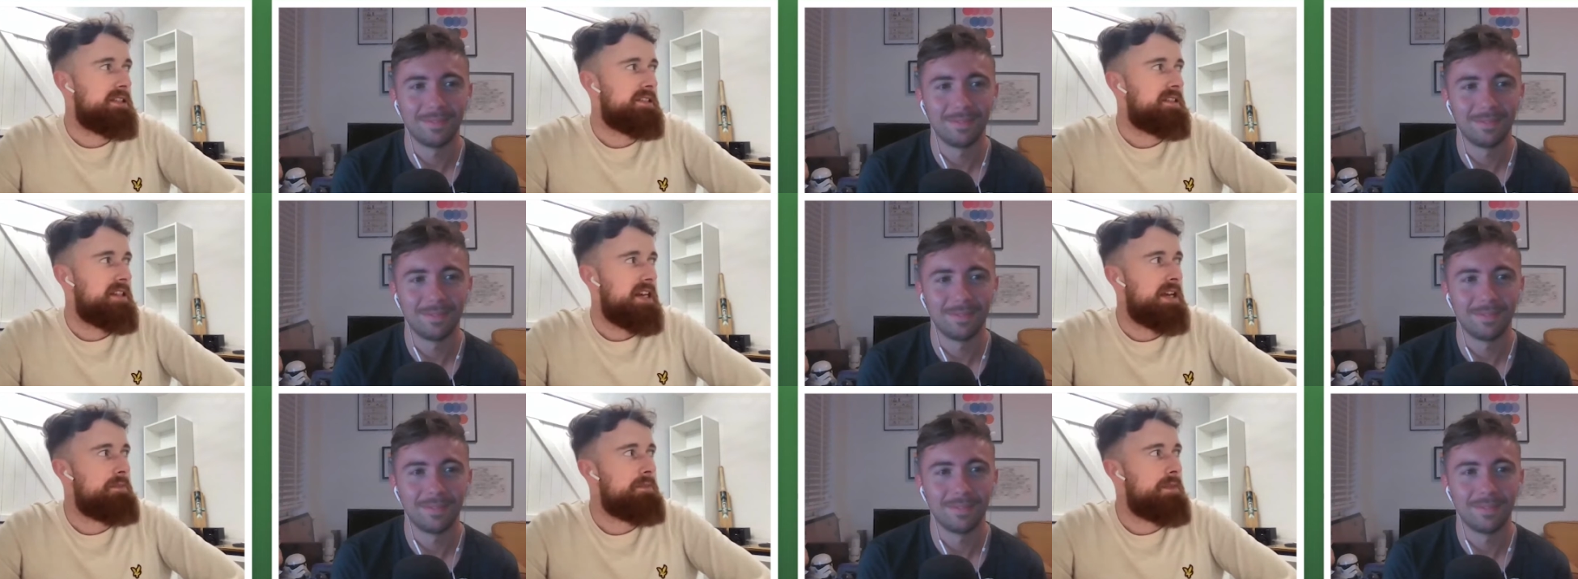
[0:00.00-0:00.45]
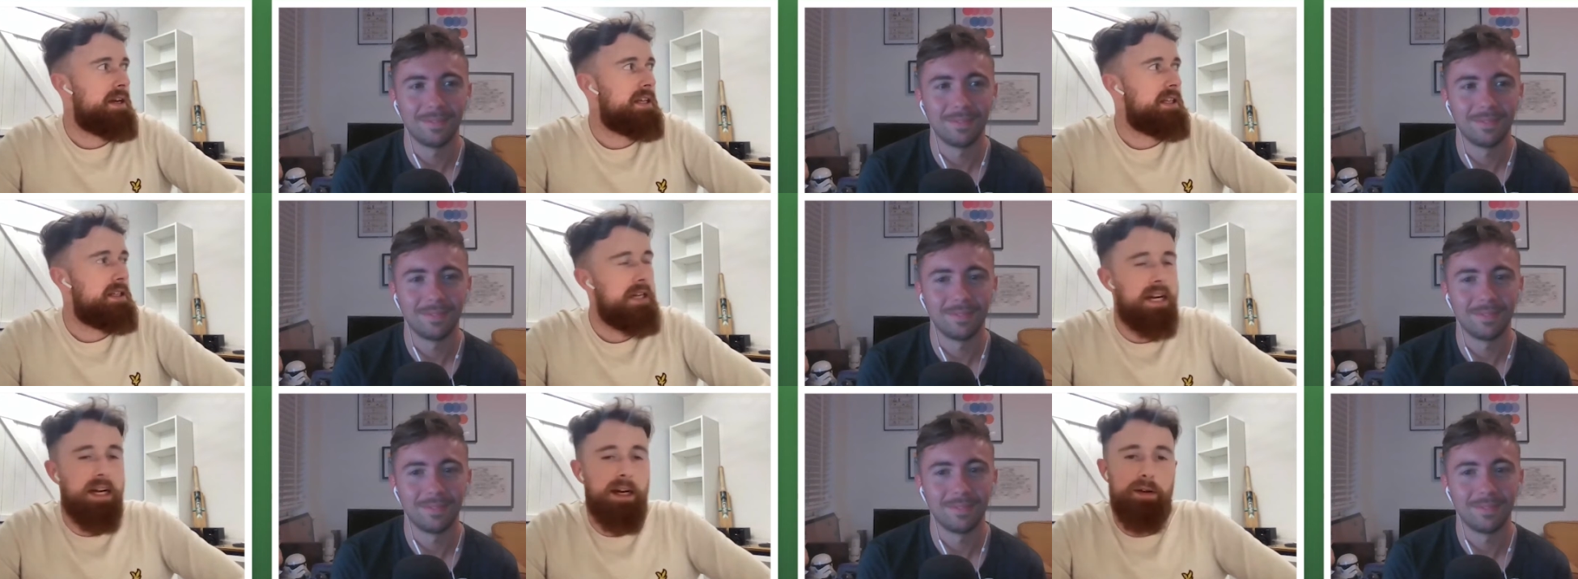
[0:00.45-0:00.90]
Speaker 1: I say,
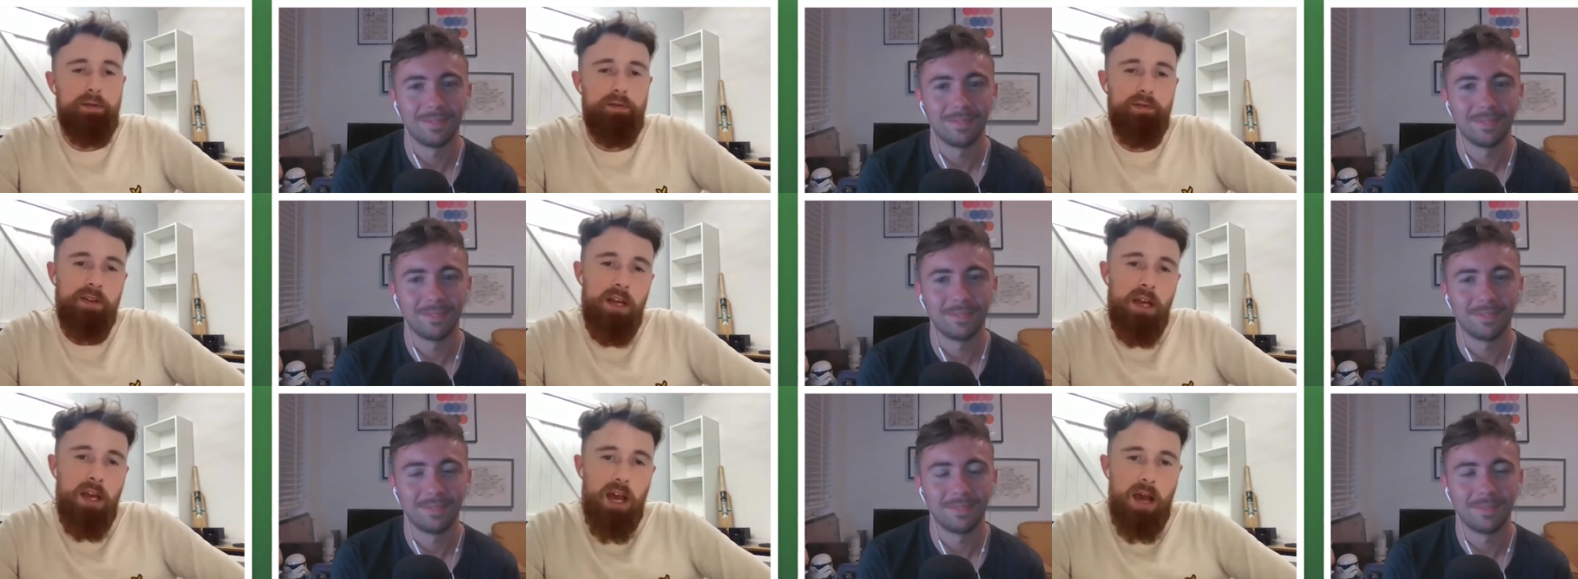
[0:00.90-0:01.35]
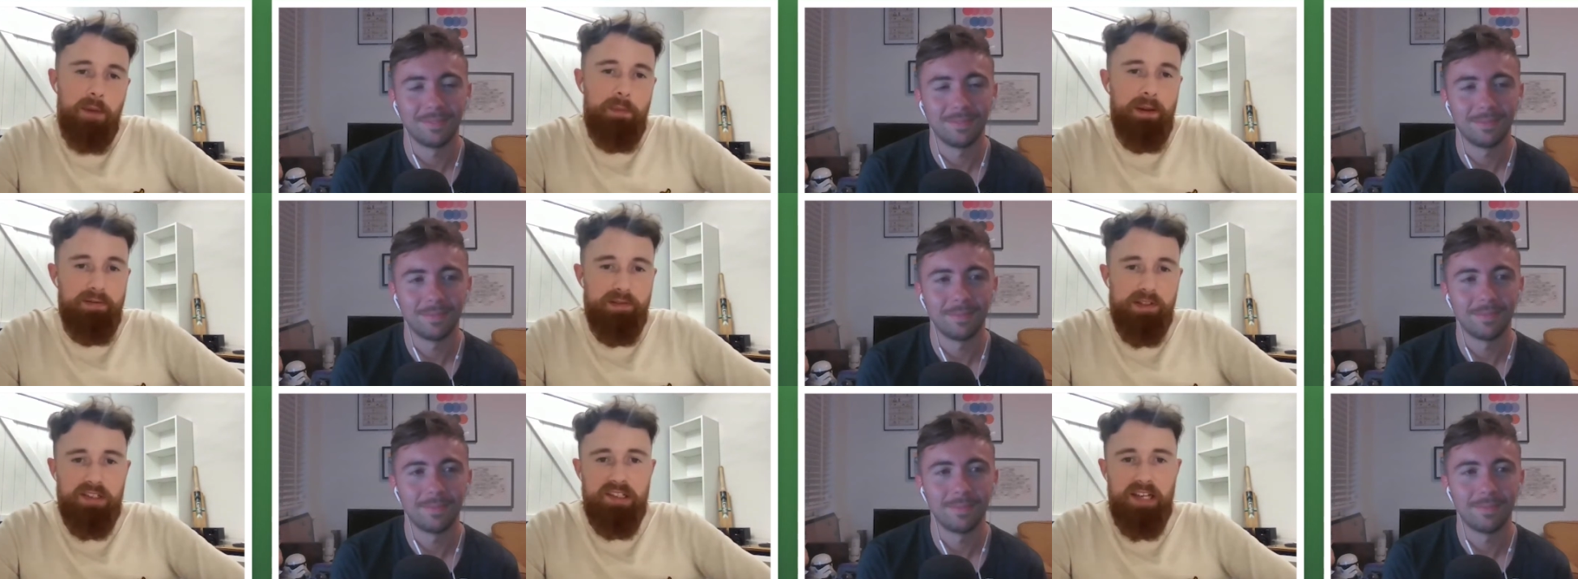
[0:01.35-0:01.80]
may have a bit
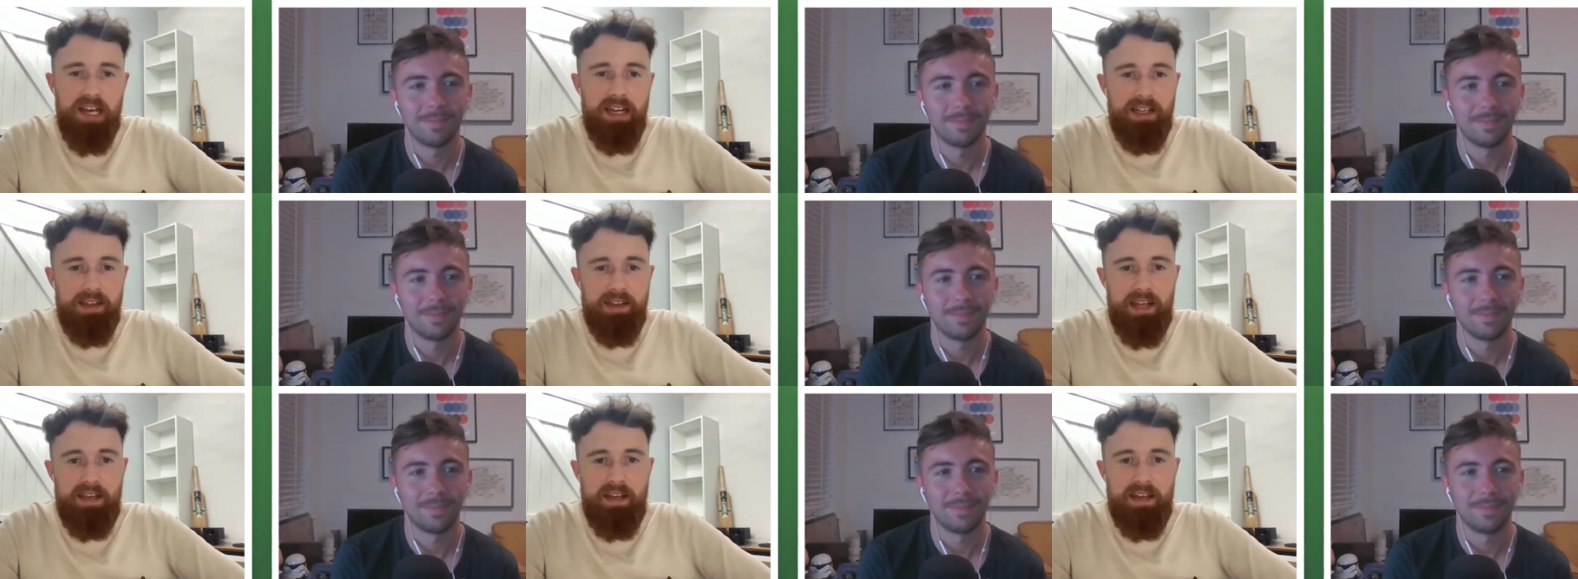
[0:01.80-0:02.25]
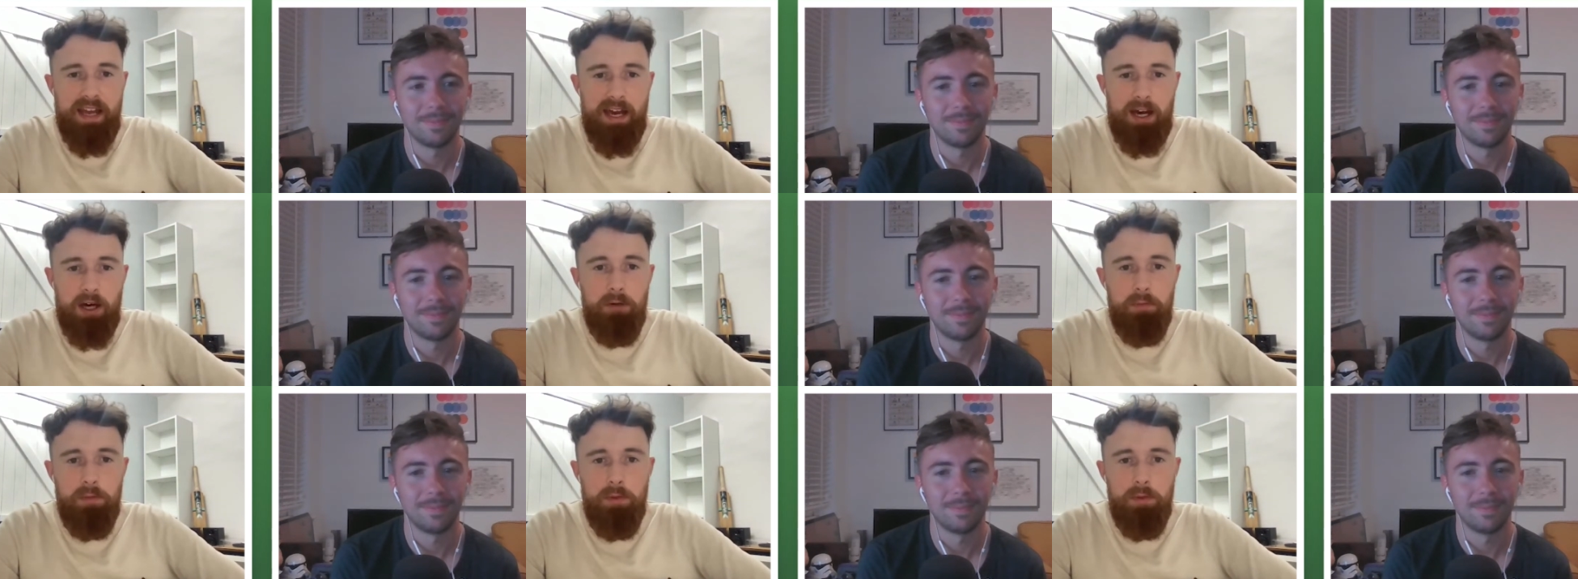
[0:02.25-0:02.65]
of a say in that now,